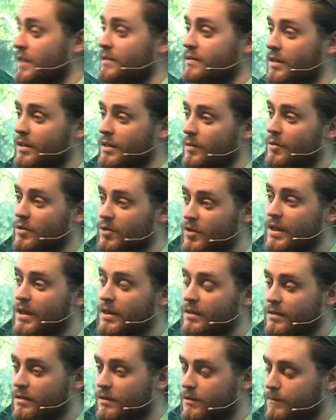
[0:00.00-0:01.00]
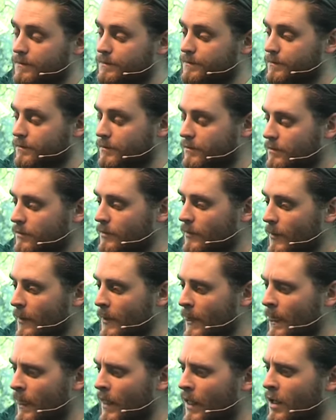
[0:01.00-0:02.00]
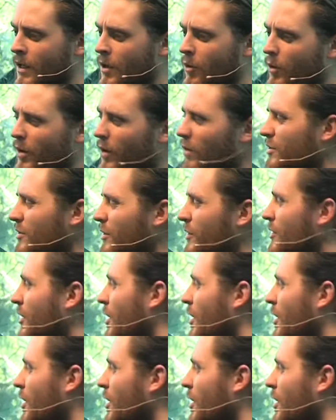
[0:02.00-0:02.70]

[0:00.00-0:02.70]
testing the machines. We're also